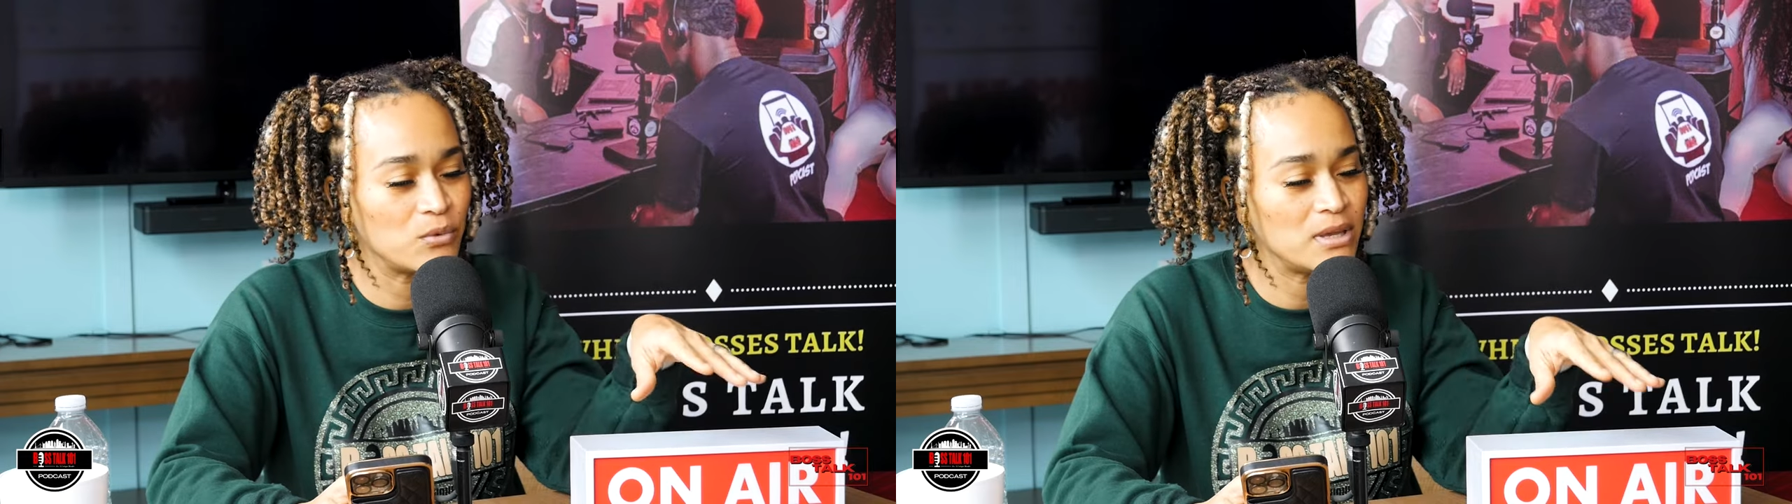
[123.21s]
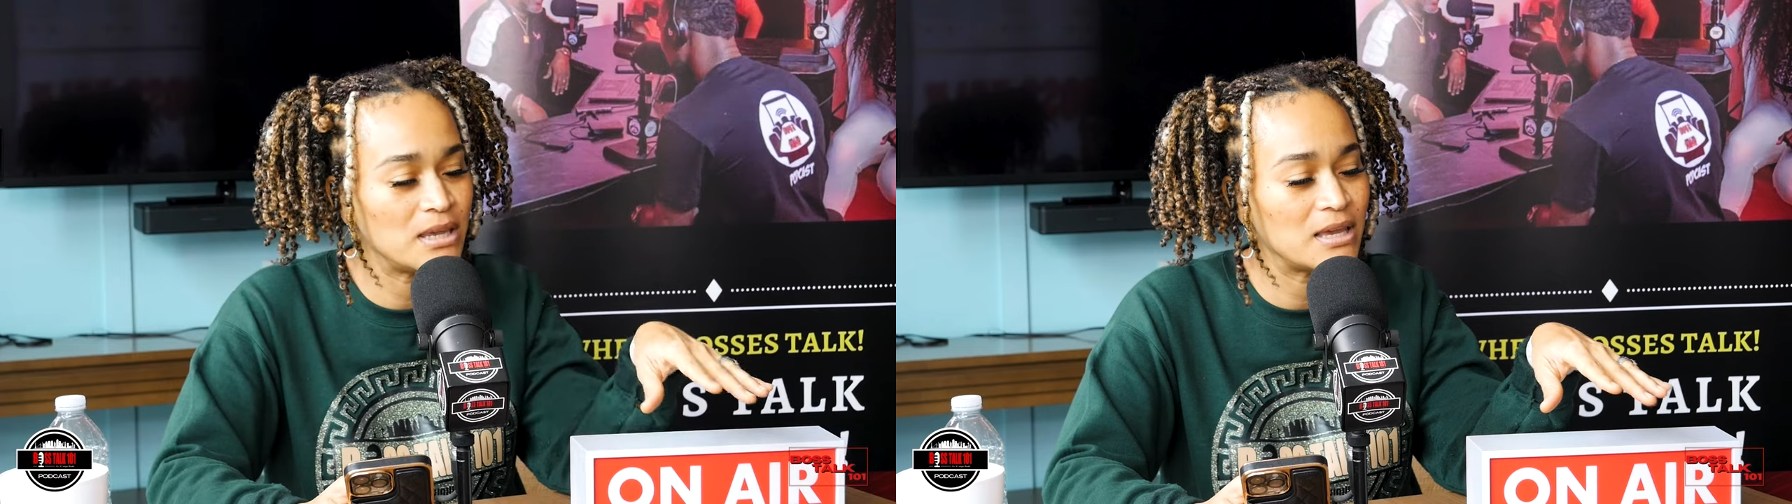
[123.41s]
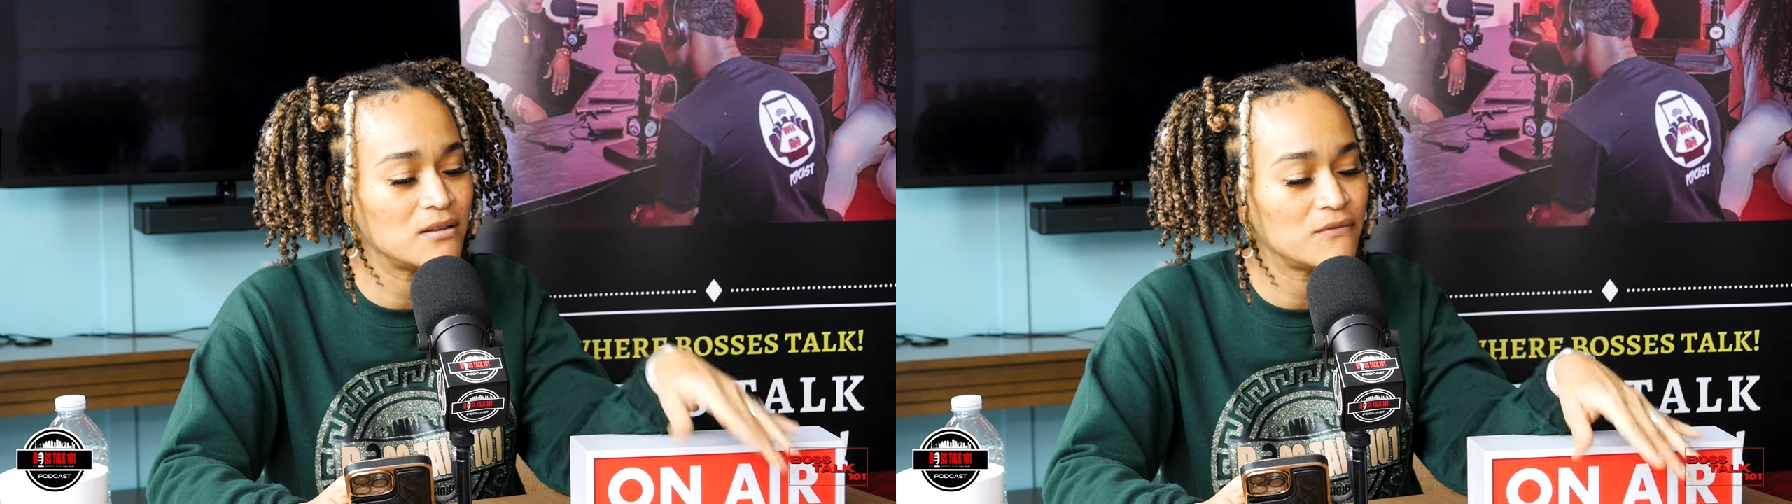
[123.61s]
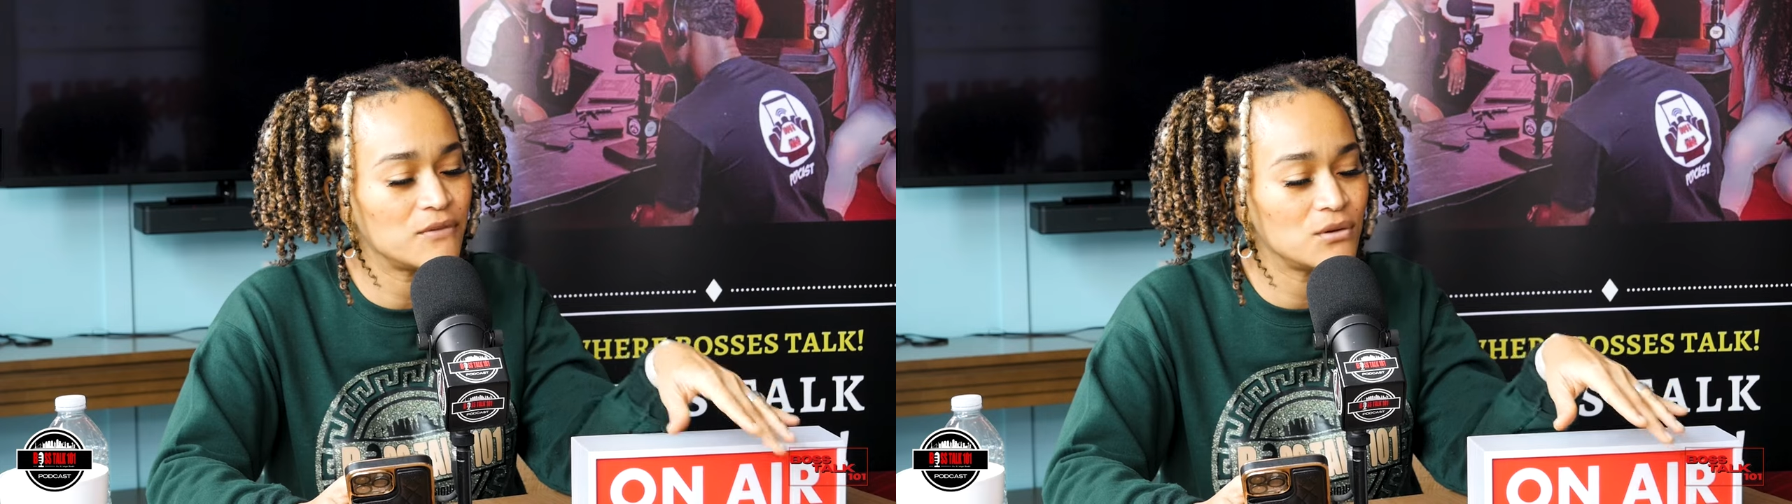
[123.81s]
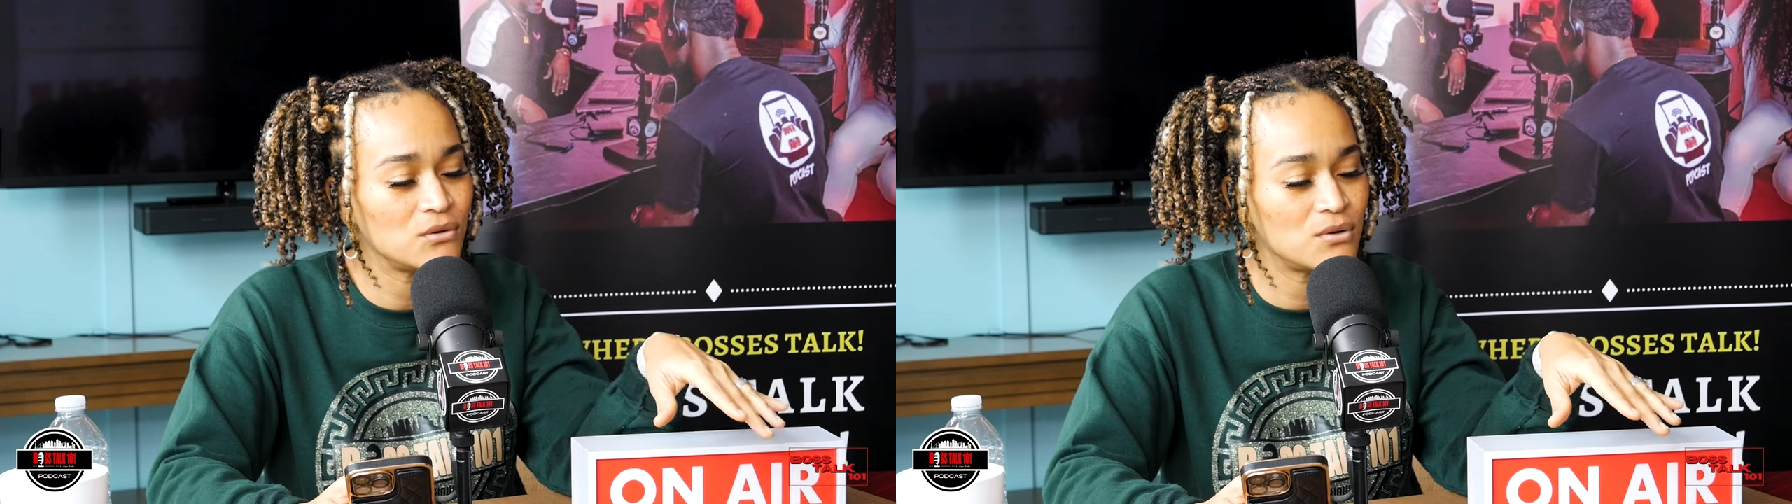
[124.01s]
we
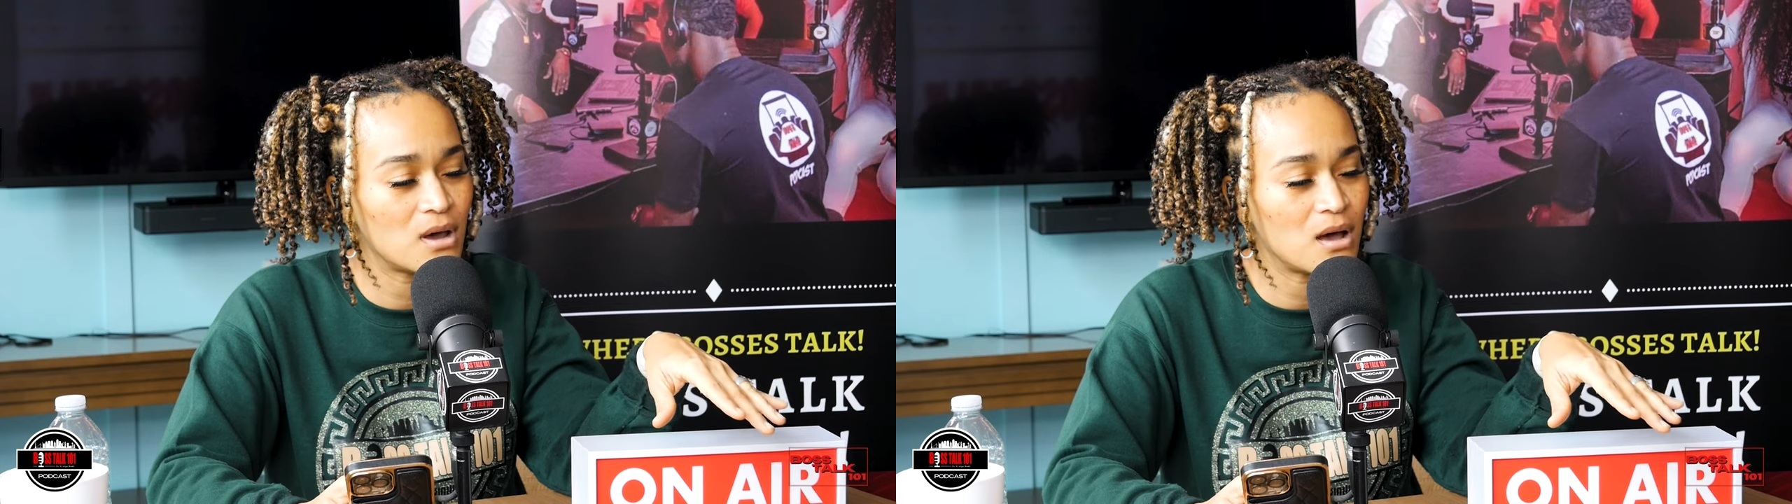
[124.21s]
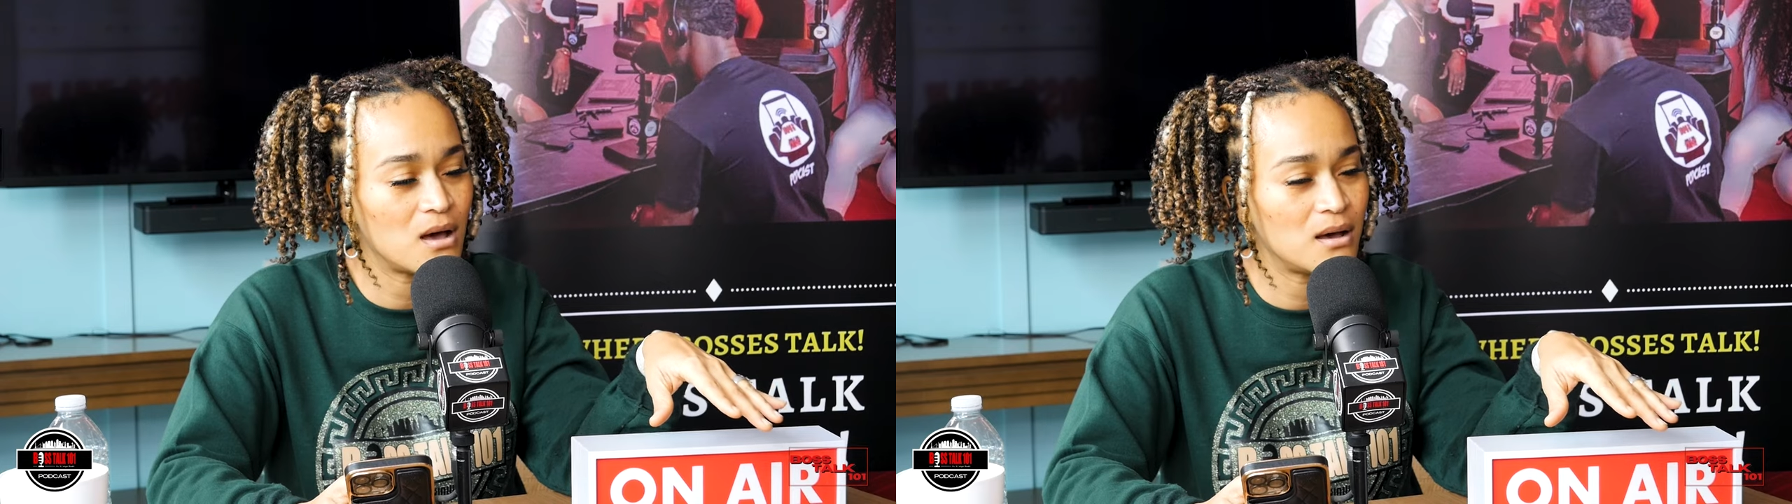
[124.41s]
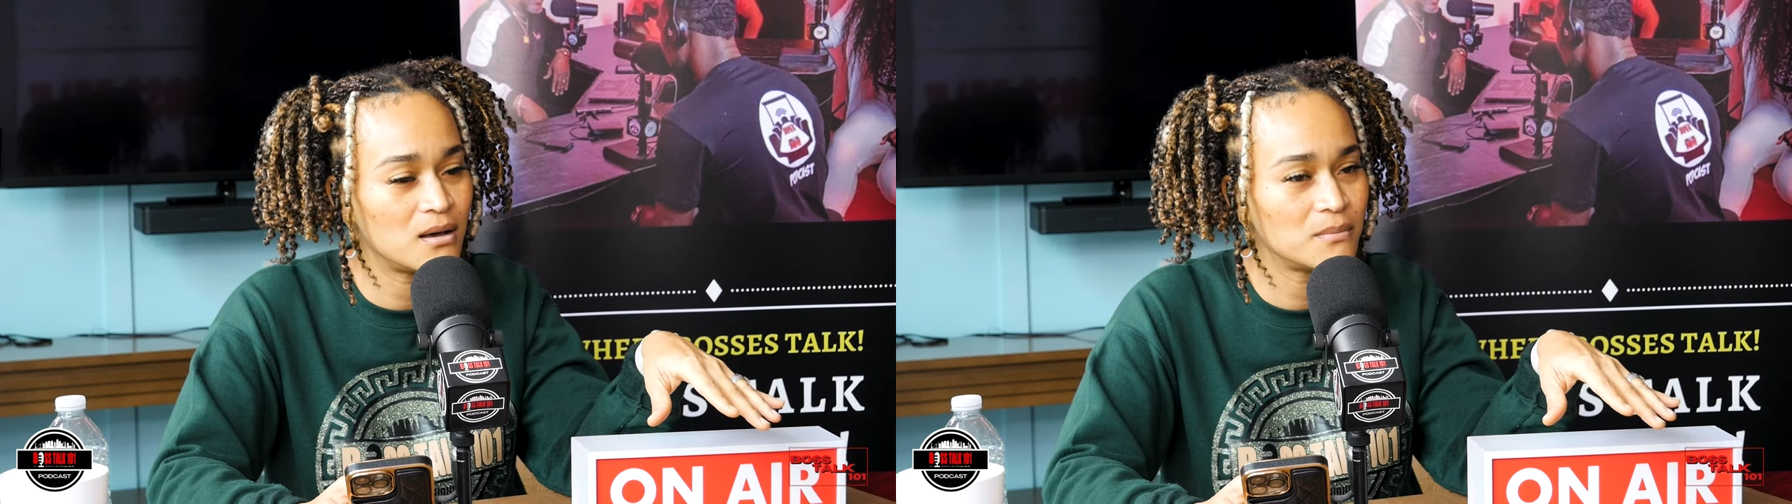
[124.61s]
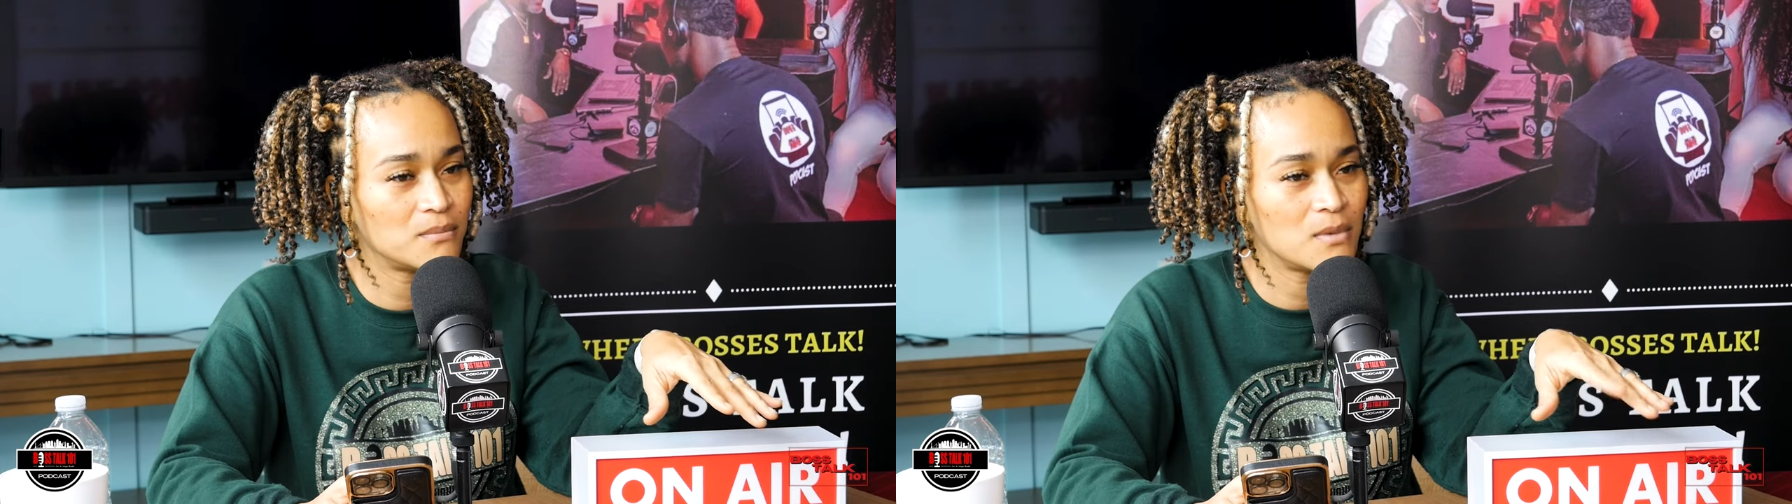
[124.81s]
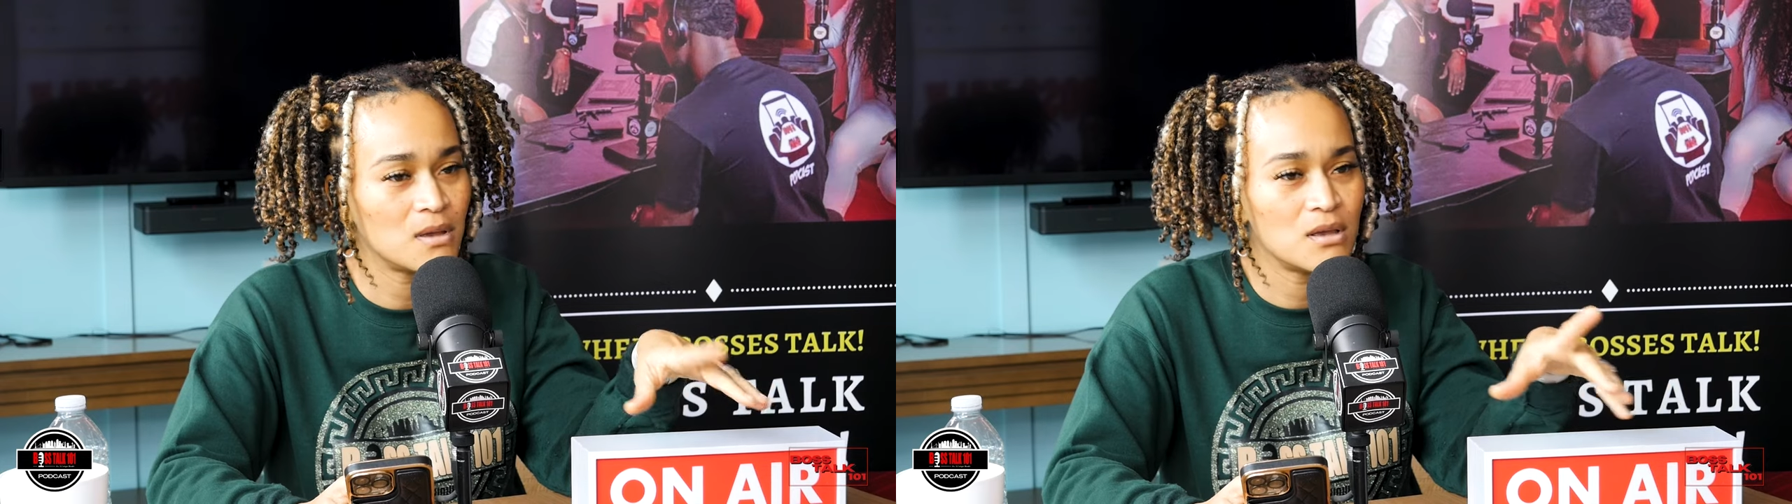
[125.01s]
interviewed
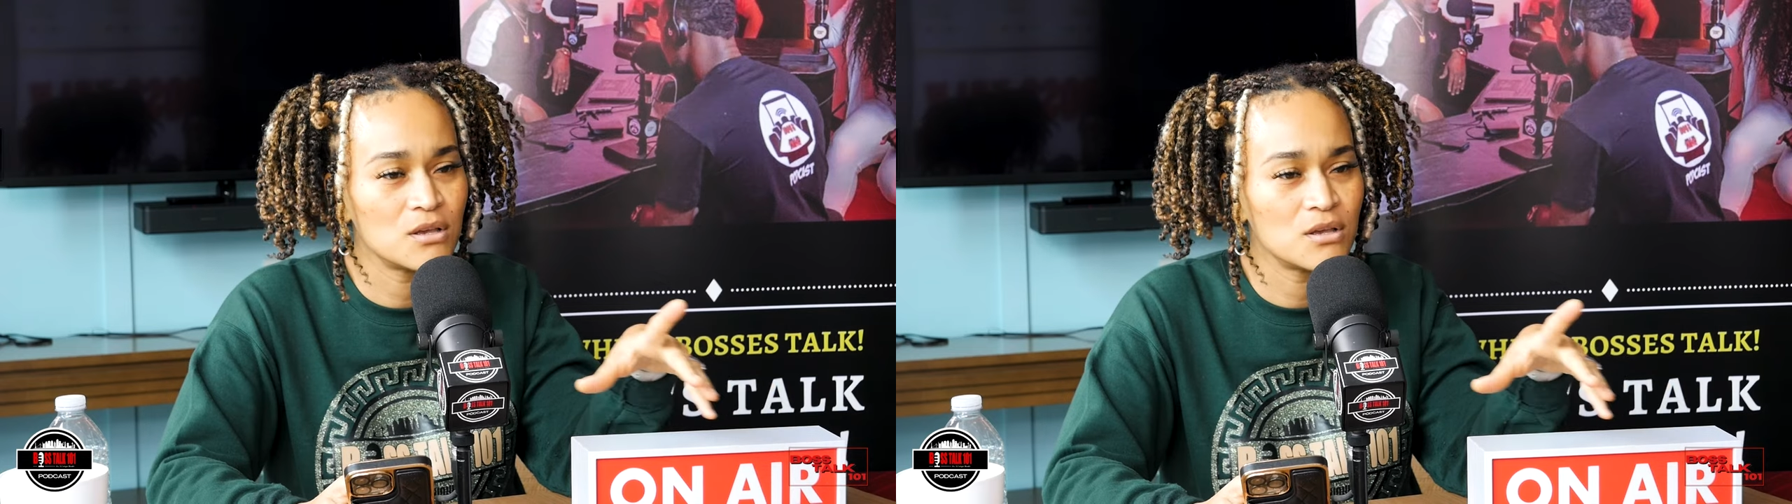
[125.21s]
um,